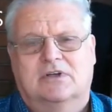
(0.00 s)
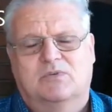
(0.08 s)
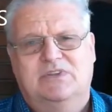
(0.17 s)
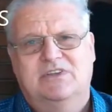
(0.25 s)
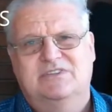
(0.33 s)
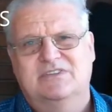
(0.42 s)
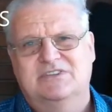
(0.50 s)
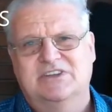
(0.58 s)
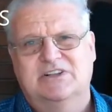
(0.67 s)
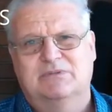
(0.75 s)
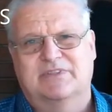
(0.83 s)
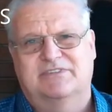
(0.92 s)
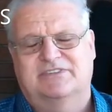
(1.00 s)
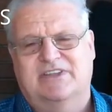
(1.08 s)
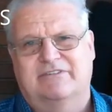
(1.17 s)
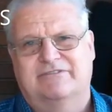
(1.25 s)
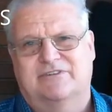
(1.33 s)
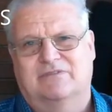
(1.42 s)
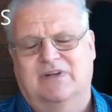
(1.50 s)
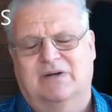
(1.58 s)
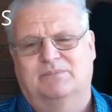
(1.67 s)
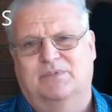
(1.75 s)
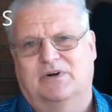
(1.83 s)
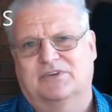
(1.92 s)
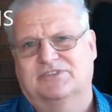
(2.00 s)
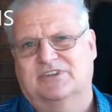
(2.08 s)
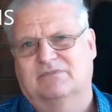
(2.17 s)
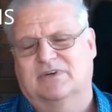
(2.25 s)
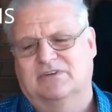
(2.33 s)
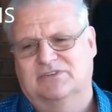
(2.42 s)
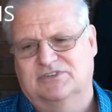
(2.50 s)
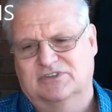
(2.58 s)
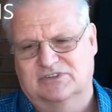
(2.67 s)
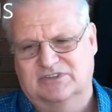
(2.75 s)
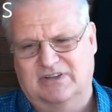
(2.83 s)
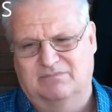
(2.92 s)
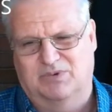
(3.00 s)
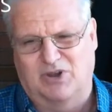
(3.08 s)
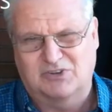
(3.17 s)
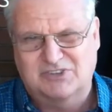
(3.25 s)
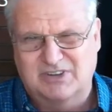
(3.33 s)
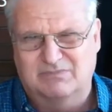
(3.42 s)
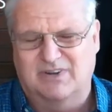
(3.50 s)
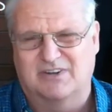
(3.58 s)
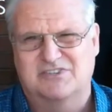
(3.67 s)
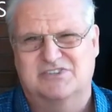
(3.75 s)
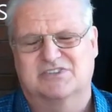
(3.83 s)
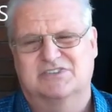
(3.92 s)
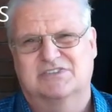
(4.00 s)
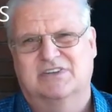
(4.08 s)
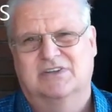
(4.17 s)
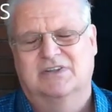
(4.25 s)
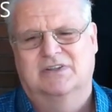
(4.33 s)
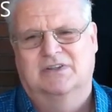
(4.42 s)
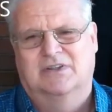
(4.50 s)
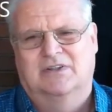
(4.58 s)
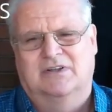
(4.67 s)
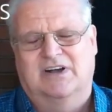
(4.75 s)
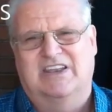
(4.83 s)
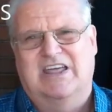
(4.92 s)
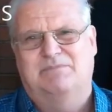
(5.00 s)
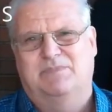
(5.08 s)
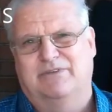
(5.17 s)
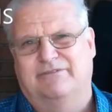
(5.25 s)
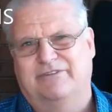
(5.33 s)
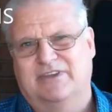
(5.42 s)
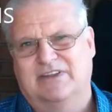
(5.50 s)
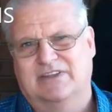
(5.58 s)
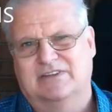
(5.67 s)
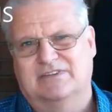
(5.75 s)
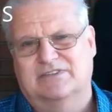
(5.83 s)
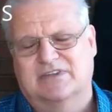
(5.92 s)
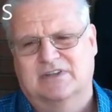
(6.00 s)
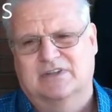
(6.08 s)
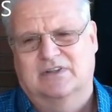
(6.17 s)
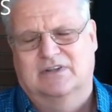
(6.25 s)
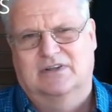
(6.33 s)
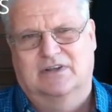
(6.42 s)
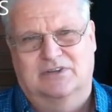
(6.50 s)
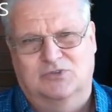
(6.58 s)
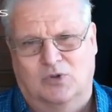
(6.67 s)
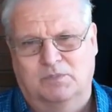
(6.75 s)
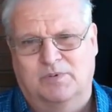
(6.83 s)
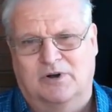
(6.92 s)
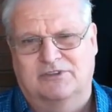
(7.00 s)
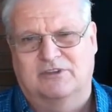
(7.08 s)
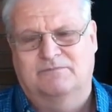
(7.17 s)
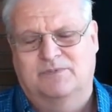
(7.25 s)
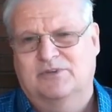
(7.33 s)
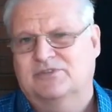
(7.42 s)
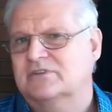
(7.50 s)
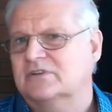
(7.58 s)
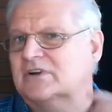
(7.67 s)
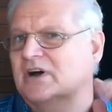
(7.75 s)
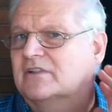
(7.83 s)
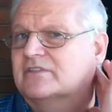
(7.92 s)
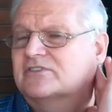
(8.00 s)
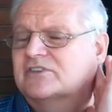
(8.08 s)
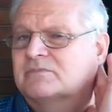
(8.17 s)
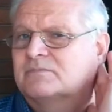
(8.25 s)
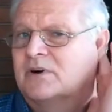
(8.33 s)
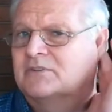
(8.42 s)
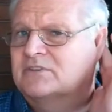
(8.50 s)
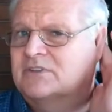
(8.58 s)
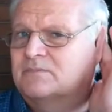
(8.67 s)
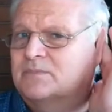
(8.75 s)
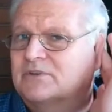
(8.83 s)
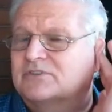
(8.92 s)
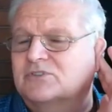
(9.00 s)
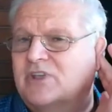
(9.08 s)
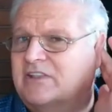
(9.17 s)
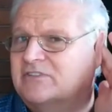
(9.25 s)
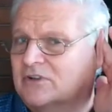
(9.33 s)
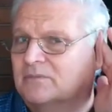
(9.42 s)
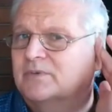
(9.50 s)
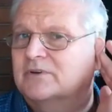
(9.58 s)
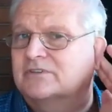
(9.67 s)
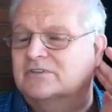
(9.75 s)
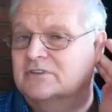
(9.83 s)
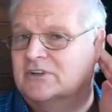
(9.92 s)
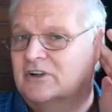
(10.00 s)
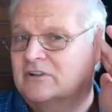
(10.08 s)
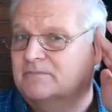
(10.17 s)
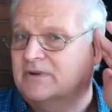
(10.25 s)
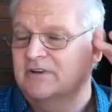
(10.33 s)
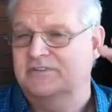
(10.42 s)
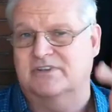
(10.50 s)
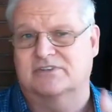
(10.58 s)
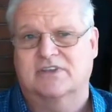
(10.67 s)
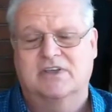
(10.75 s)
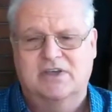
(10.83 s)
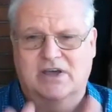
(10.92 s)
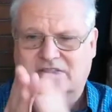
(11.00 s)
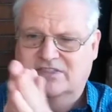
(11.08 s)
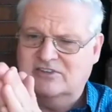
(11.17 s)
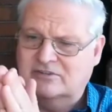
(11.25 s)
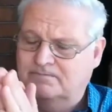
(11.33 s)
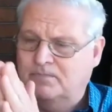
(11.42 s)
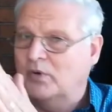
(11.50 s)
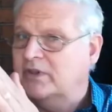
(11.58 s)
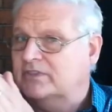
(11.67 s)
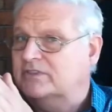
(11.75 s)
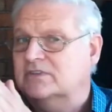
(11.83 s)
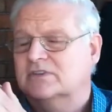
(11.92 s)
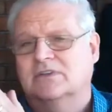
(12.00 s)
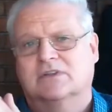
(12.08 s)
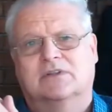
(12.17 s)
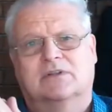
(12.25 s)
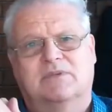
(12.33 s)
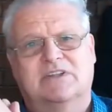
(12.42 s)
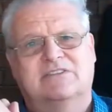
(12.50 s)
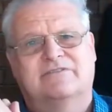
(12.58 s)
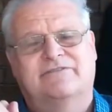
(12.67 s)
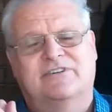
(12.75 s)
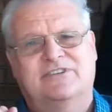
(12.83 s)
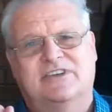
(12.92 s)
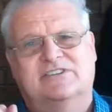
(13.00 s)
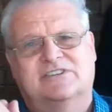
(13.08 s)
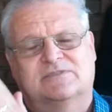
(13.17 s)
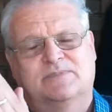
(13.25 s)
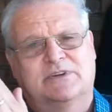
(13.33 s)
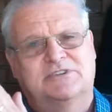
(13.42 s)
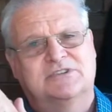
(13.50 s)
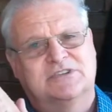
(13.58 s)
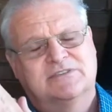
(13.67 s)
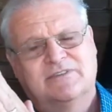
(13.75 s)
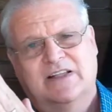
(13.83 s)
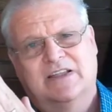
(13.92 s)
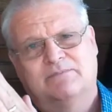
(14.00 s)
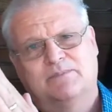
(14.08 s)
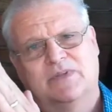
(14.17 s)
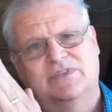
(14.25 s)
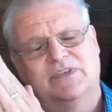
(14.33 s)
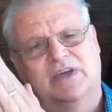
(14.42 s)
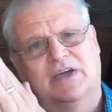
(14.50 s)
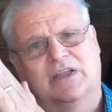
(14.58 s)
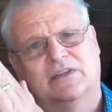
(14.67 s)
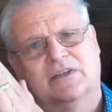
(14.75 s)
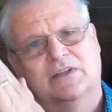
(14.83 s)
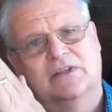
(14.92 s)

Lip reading: We need to deal with stuff from our past, emotions, unblocked emotions, unhappy feelings. It's all part of personal growth. This is part of the natural personal growth process. At this point, metaphysics, spiritual development, and